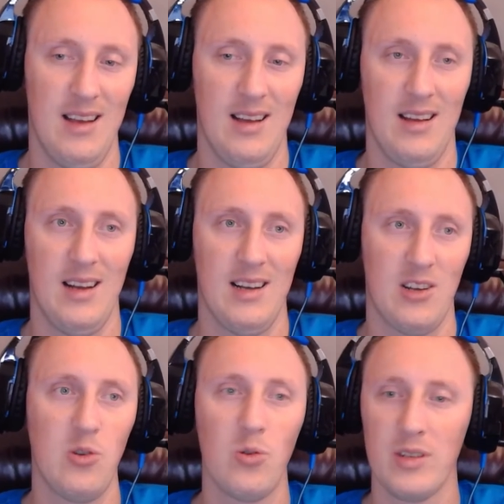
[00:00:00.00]
a
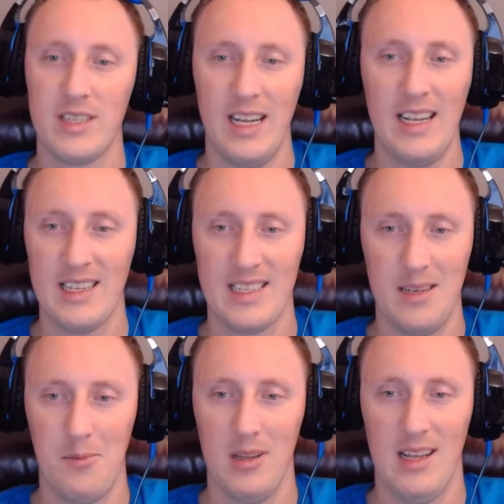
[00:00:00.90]
Google Stadia
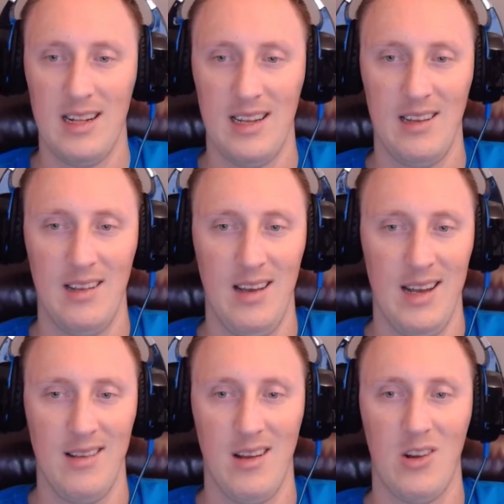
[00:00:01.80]
symbol on it
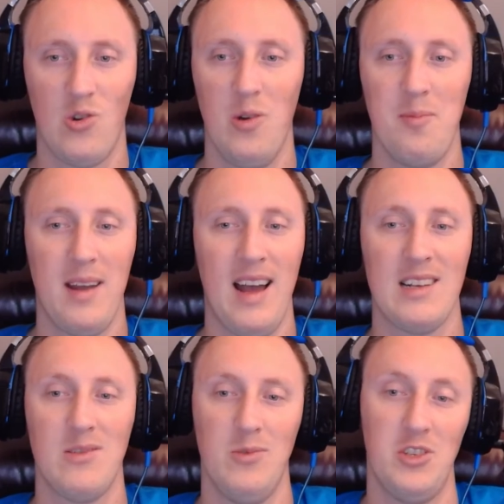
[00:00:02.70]
and a
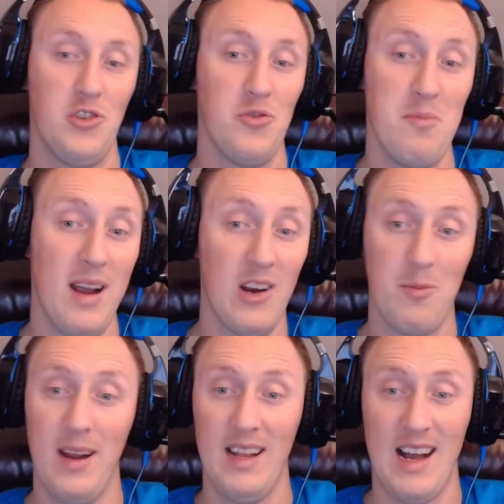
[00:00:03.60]
Chromecast, which you may or
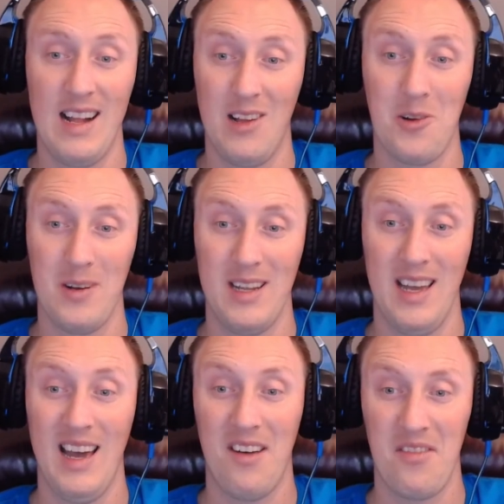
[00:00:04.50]
may not already
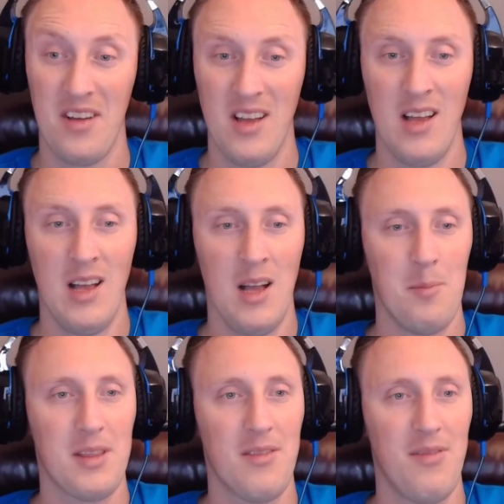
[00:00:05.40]
have.
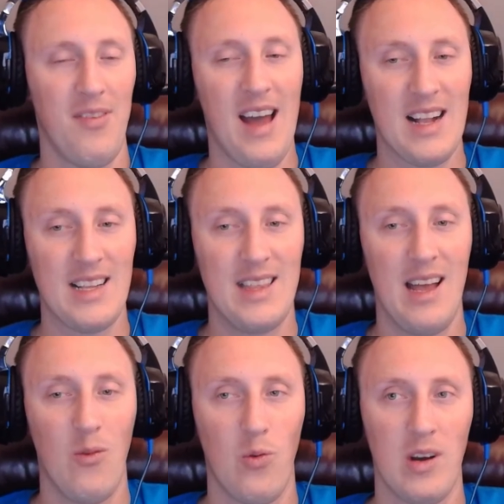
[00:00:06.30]
But the fact
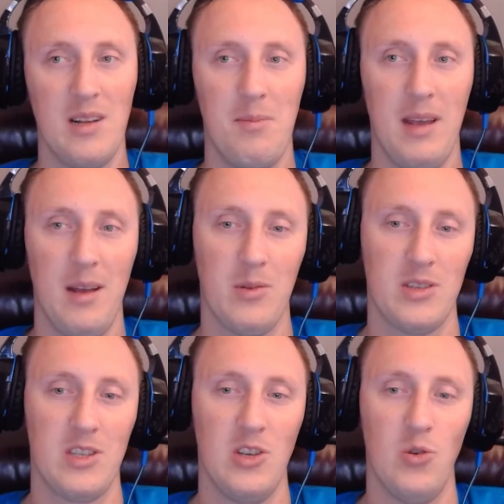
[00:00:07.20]
that we're going to be able
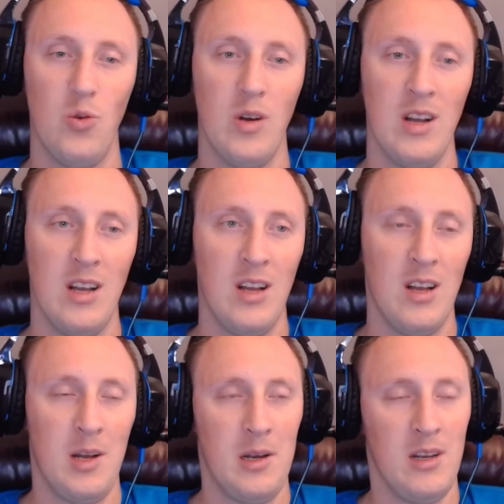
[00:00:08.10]
to
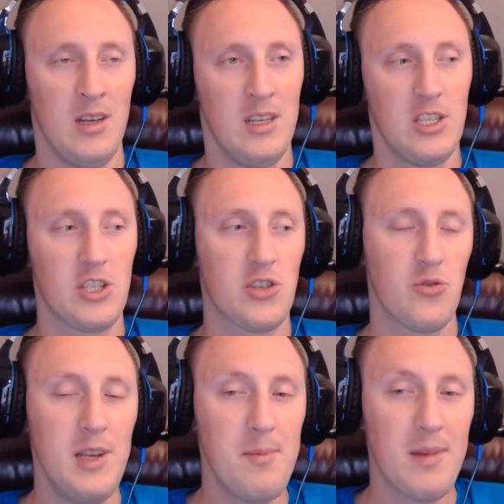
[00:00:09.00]

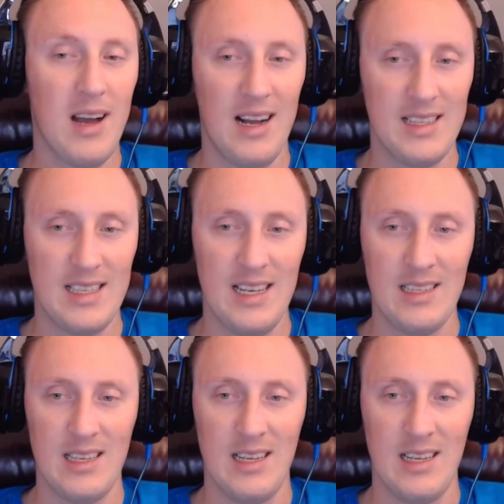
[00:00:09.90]
stream content